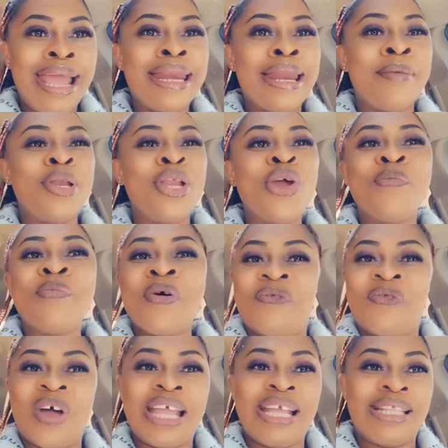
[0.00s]
Na me you obey
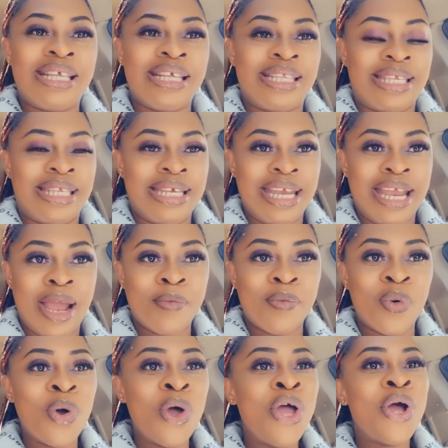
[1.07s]
for
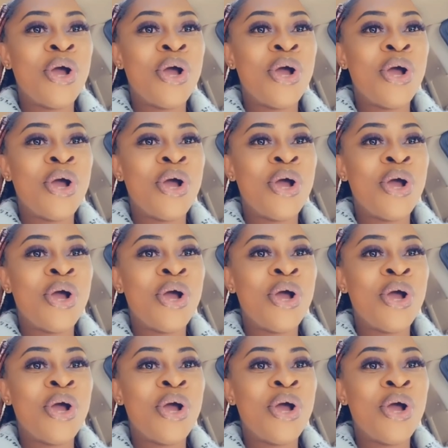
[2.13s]
entertainment.